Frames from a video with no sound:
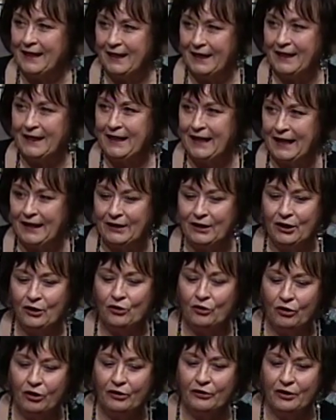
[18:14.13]
that there
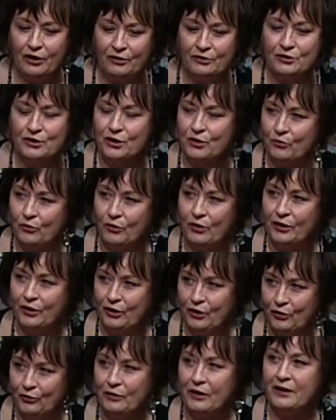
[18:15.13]
are those who want
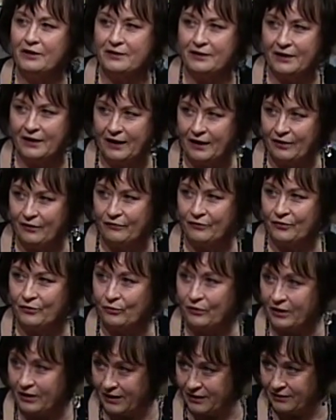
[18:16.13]
you not to have the
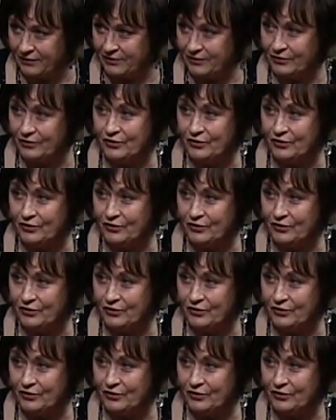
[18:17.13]
right